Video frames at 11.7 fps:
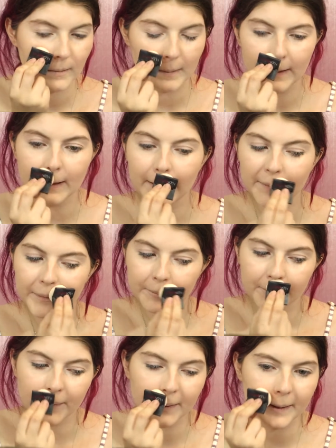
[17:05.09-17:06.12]
But it's a
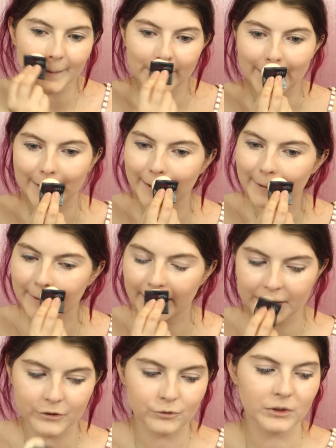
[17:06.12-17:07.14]
pretty good product. I
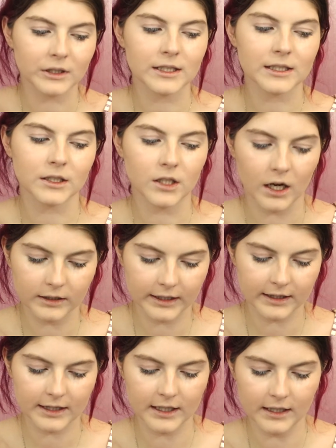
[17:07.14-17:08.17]
just really did not
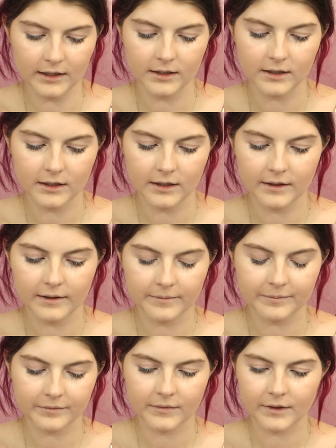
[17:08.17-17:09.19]
like the
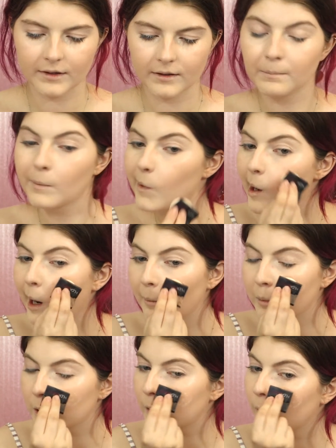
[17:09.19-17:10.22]

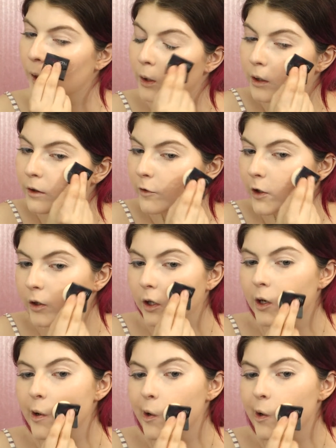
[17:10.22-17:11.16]
applicator of it.